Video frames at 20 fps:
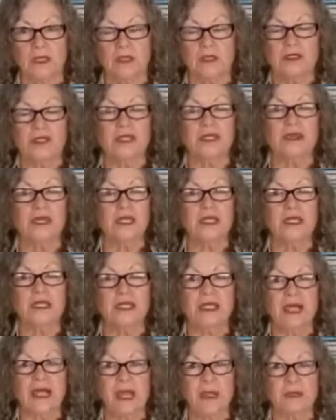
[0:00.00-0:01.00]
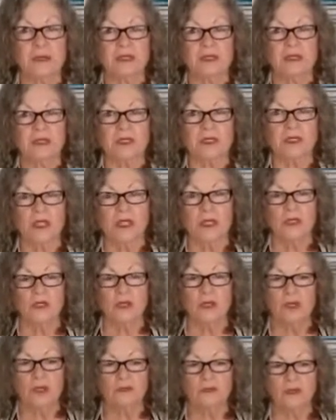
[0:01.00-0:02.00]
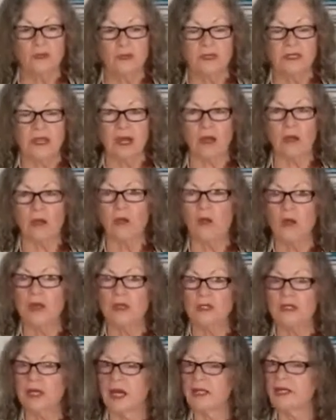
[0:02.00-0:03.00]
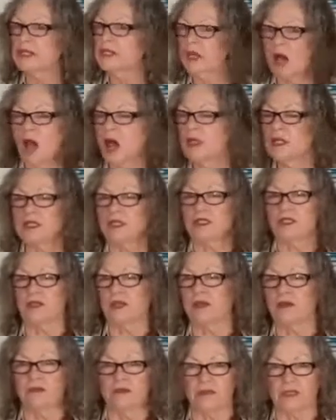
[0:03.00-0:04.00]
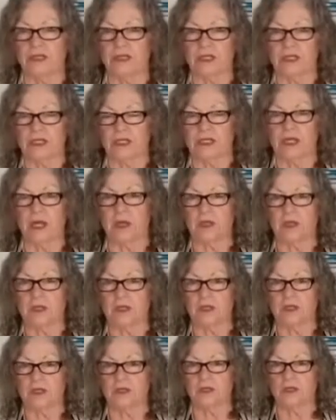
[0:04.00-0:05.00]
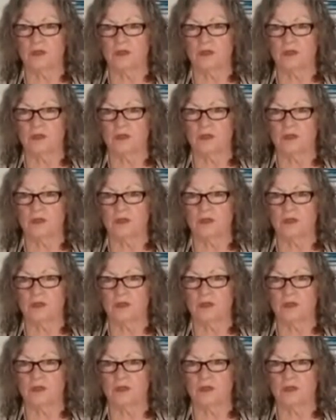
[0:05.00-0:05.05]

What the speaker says: there's a thing that happens. You have now not knowledge of these steps,